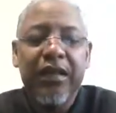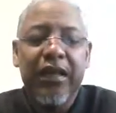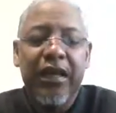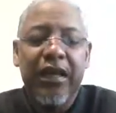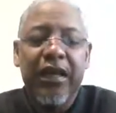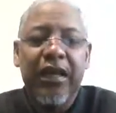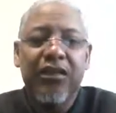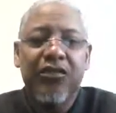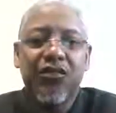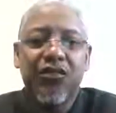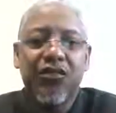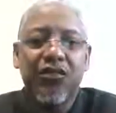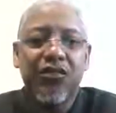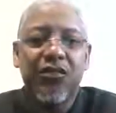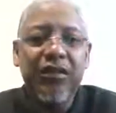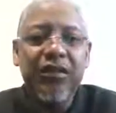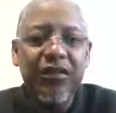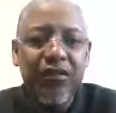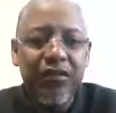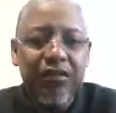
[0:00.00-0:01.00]
and to
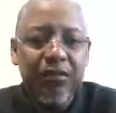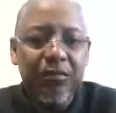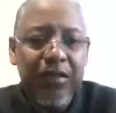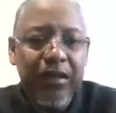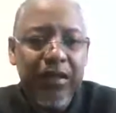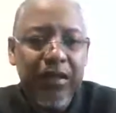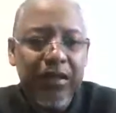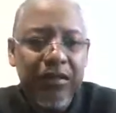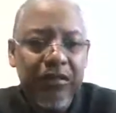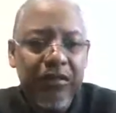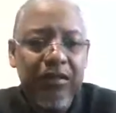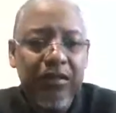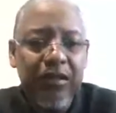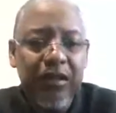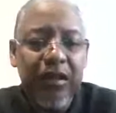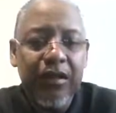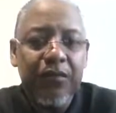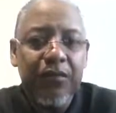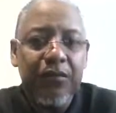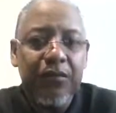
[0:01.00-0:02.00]
get some things
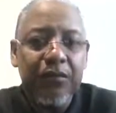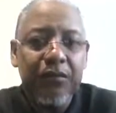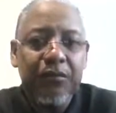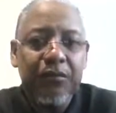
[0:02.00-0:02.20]
together.